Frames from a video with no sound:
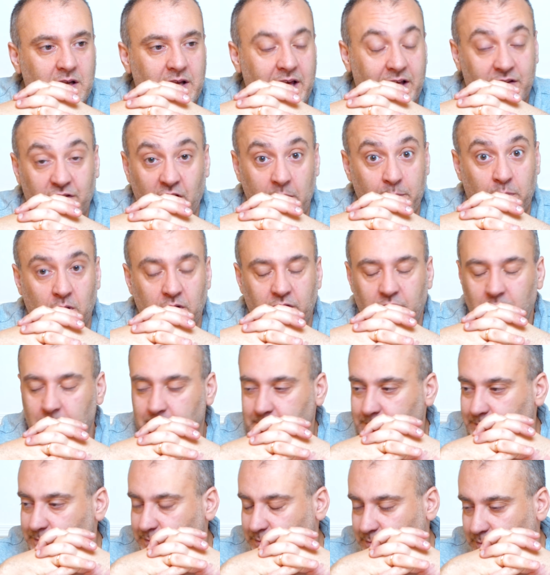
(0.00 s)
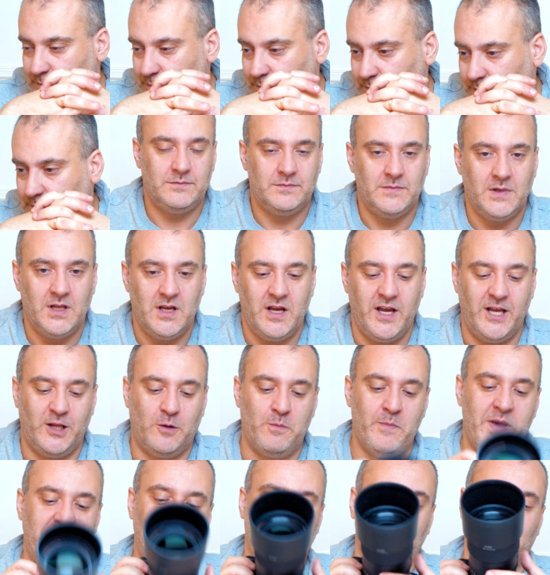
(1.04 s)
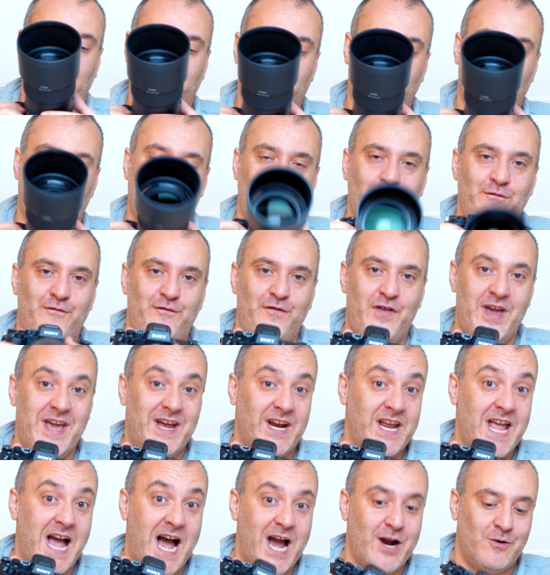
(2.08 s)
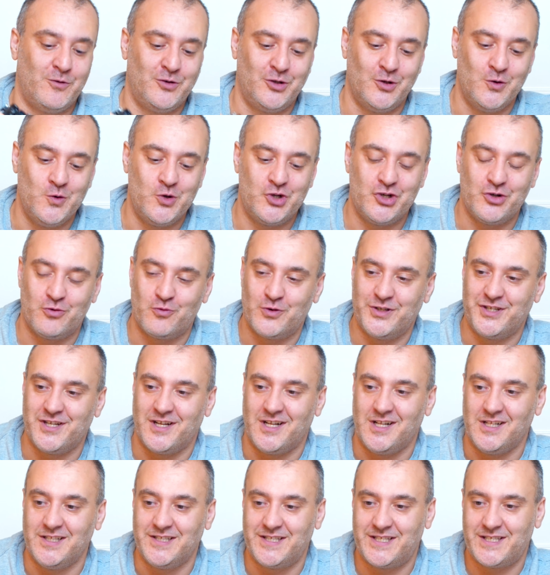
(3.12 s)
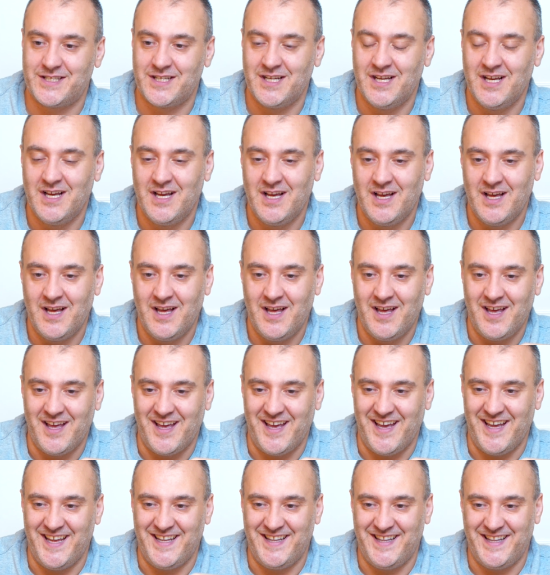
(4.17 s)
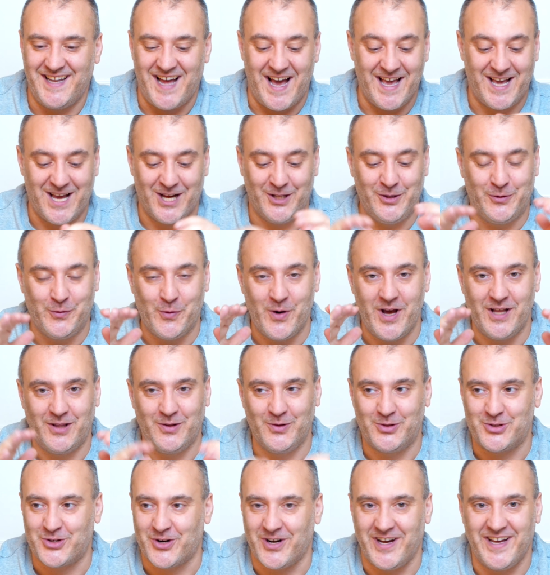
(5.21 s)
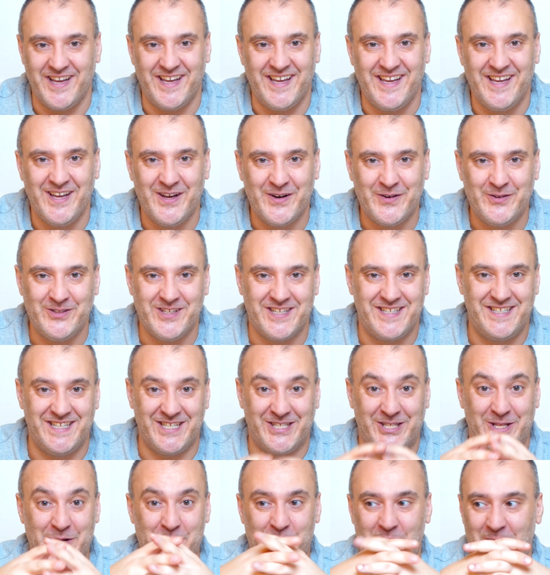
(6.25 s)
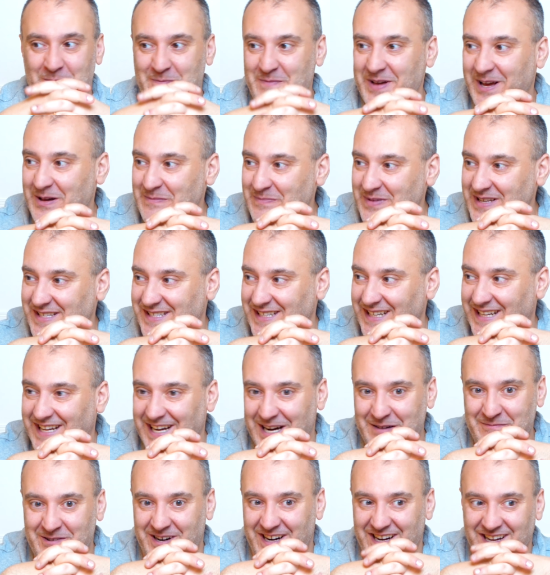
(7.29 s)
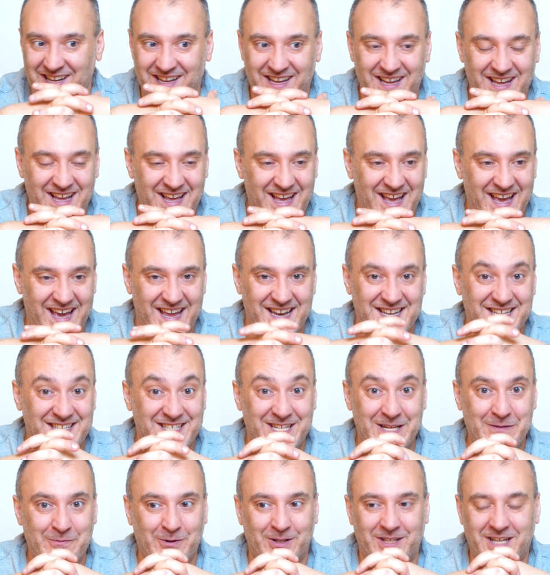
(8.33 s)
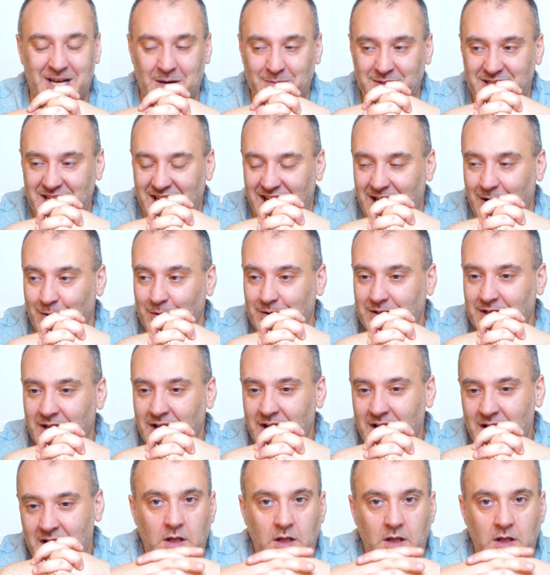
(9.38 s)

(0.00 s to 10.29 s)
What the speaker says: examples. It makes it for very high resolution results, and I can't wait to try with a 61 megapixel camera and see what comes out.